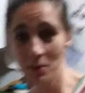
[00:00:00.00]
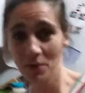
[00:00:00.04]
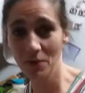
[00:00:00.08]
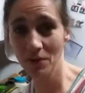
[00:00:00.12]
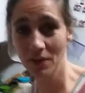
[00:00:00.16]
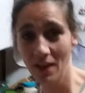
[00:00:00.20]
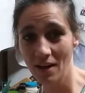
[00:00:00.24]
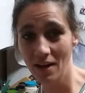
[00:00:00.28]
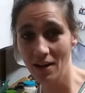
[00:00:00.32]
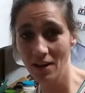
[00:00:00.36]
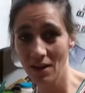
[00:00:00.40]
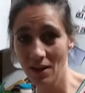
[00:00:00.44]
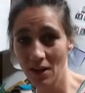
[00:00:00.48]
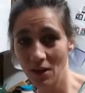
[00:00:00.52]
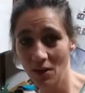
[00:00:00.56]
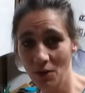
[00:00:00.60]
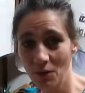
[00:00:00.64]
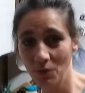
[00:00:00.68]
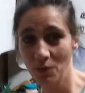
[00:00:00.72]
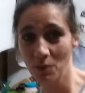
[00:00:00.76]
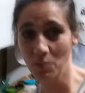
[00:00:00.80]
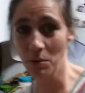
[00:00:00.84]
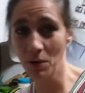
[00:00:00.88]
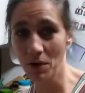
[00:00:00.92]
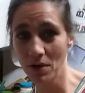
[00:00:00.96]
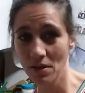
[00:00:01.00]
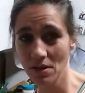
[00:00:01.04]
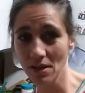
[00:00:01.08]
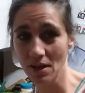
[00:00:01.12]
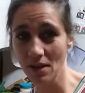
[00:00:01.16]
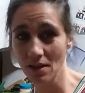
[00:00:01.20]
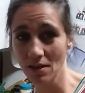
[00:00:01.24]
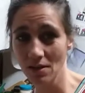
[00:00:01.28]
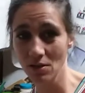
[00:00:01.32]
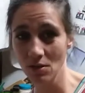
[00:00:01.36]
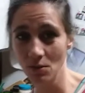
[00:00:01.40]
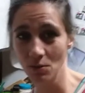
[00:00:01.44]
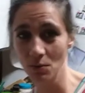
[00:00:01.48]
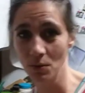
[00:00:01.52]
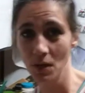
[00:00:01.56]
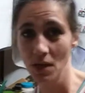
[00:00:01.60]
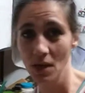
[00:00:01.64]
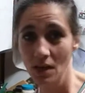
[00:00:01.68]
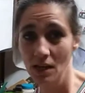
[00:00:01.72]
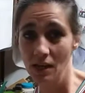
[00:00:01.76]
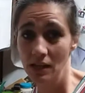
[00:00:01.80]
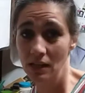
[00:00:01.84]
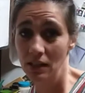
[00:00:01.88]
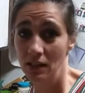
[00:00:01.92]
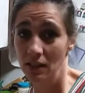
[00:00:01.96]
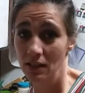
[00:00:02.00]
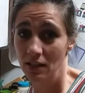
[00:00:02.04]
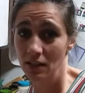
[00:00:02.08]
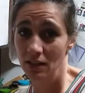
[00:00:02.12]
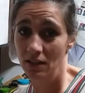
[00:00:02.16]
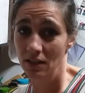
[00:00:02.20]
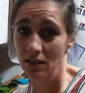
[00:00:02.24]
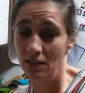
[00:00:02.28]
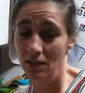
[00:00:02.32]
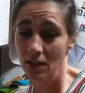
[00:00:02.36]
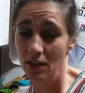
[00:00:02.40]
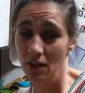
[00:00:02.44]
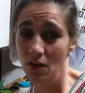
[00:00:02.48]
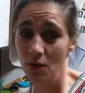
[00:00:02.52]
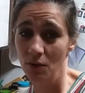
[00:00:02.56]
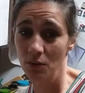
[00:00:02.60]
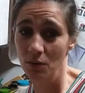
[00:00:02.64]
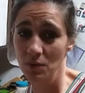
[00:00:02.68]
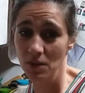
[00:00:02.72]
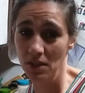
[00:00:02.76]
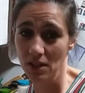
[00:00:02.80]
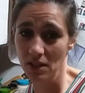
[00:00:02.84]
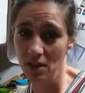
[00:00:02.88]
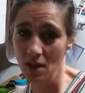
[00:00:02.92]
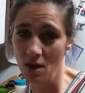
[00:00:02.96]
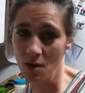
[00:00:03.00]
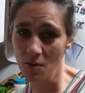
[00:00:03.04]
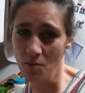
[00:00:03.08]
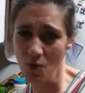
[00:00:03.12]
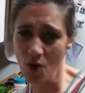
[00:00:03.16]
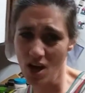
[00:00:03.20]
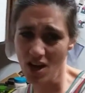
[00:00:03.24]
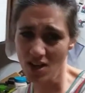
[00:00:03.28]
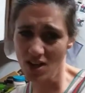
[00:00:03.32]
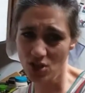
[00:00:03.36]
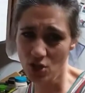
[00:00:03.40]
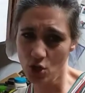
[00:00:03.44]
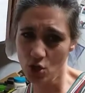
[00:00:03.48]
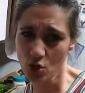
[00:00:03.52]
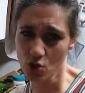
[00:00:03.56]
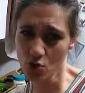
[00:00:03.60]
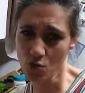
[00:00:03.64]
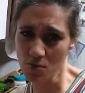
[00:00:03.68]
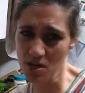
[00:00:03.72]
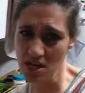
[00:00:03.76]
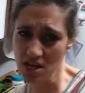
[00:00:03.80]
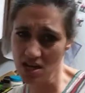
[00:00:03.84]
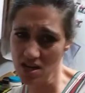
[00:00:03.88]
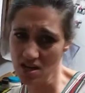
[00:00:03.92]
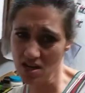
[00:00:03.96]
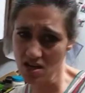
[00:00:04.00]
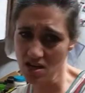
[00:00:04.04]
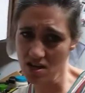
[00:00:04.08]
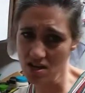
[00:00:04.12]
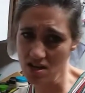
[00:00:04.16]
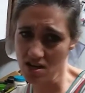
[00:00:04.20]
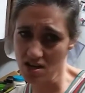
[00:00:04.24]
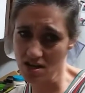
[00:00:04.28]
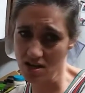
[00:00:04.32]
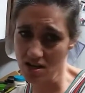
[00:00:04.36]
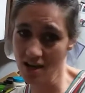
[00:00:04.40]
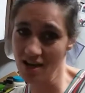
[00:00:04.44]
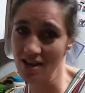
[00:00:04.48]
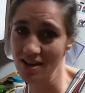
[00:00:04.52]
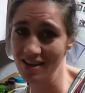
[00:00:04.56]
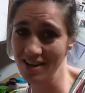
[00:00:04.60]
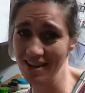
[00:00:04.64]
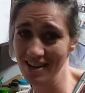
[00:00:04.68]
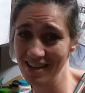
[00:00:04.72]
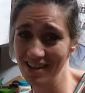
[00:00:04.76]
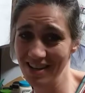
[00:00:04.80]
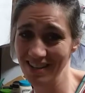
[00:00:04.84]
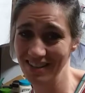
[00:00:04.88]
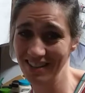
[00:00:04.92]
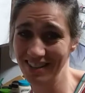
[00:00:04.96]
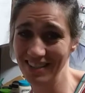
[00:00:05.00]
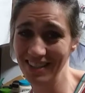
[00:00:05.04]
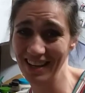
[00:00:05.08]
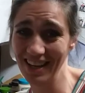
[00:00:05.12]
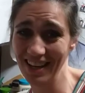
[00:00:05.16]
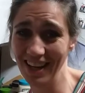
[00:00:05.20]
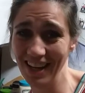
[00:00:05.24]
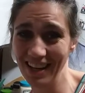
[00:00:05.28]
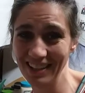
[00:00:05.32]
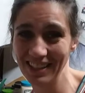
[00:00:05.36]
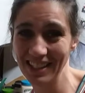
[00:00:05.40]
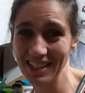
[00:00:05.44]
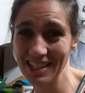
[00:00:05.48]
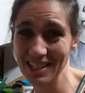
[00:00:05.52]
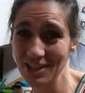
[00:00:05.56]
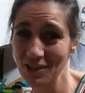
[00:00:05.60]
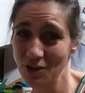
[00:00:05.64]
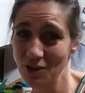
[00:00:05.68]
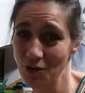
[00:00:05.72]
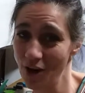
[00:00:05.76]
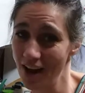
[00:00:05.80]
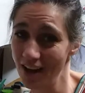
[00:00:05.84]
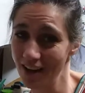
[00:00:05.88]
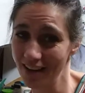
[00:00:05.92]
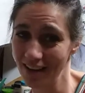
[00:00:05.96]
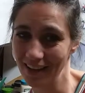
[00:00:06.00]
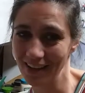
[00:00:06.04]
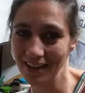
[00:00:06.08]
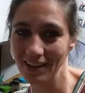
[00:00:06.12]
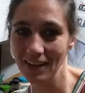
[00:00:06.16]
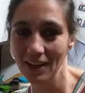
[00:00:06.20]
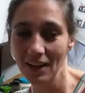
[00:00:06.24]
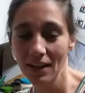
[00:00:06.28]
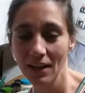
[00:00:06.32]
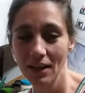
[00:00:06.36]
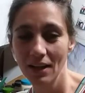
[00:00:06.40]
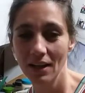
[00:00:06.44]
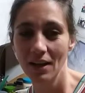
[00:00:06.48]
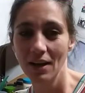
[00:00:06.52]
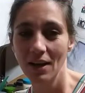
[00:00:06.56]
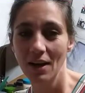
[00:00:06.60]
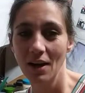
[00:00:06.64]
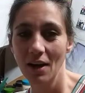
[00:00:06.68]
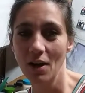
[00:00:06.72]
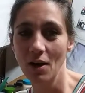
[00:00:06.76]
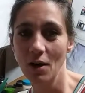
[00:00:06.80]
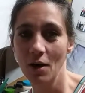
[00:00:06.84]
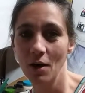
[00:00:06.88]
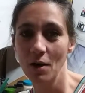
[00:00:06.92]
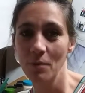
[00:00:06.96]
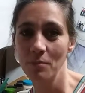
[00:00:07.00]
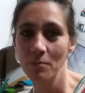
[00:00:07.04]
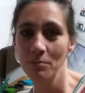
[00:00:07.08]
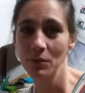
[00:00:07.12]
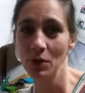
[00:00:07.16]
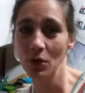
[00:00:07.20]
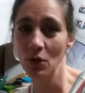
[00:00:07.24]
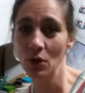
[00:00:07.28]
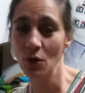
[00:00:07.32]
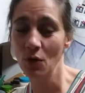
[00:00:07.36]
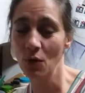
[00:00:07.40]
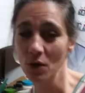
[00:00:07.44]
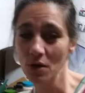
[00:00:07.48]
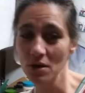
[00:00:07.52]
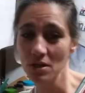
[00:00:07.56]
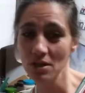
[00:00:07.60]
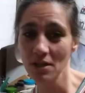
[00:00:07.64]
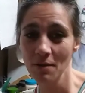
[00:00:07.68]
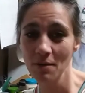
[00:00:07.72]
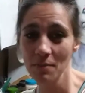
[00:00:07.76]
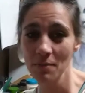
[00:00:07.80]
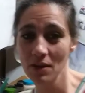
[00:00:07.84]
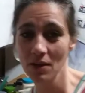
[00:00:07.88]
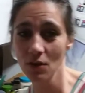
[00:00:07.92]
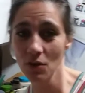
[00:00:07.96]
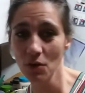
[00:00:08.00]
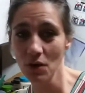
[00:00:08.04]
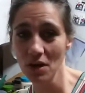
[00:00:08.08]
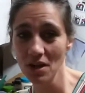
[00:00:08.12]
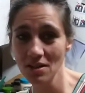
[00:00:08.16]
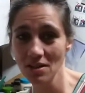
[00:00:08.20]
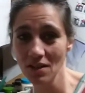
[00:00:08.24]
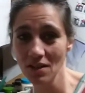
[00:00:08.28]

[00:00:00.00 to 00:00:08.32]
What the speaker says: like, you know, the princess who, you know, come rescue me, the headless dragon, you know, or some of the crazy